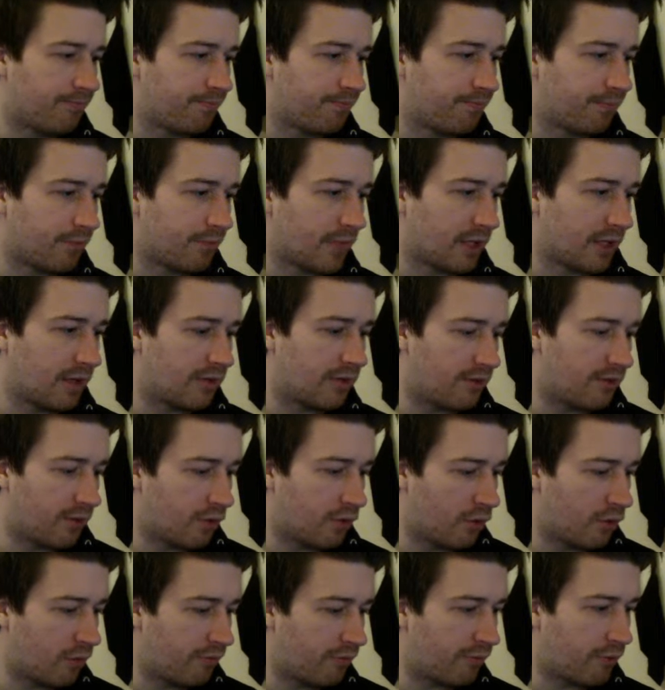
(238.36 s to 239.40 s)

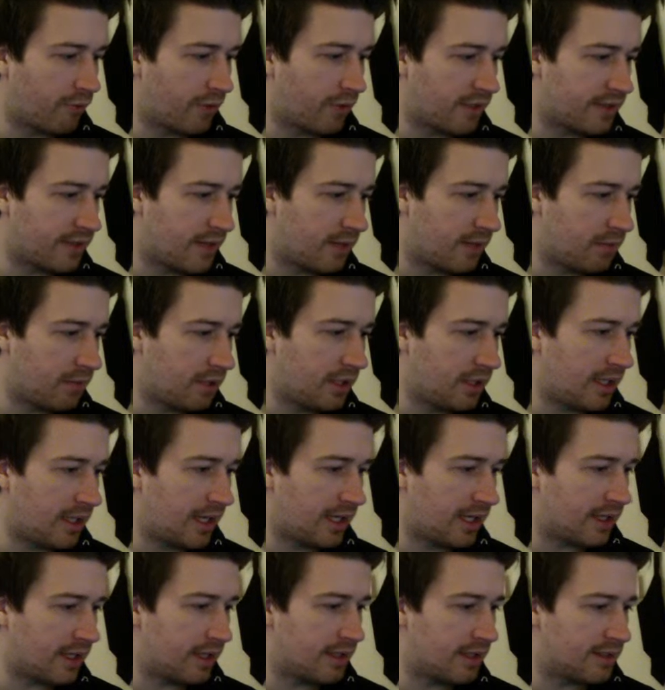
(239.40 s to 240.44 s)
So for example, I
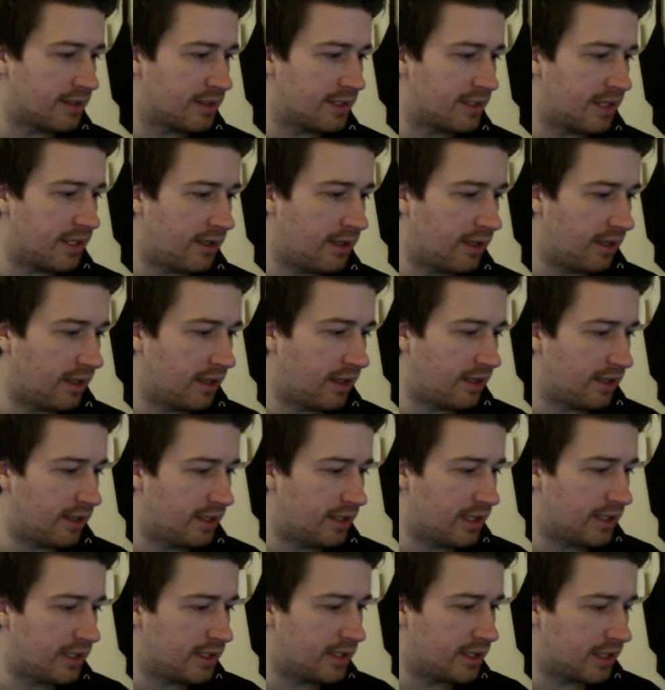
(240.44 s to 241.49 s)
can set a delay
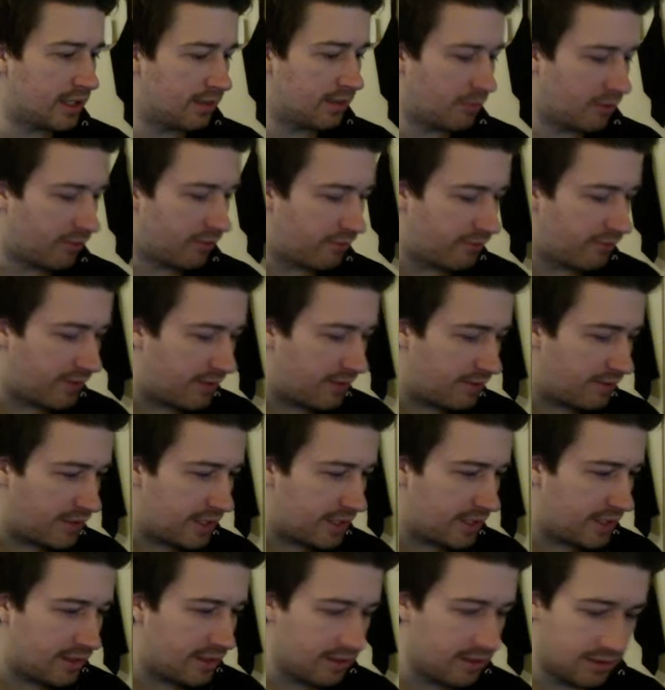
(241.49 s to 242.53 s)
time of 5
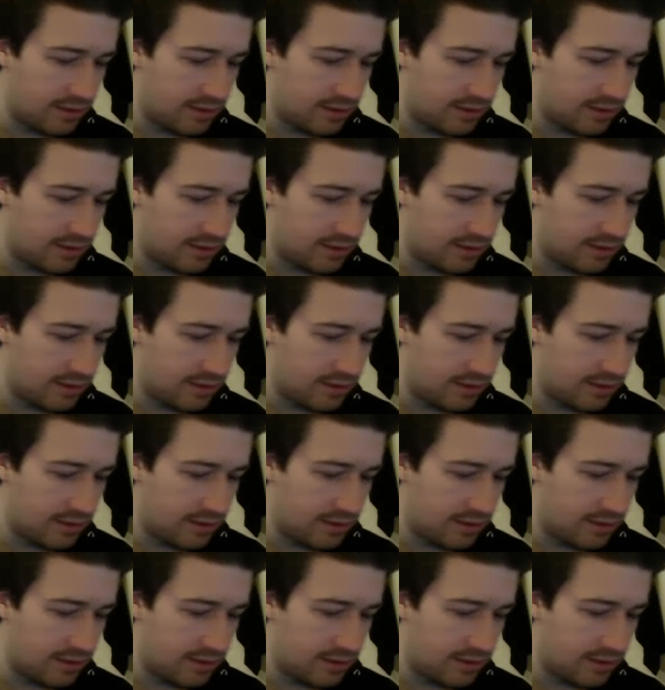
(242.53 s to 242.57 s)
seconds.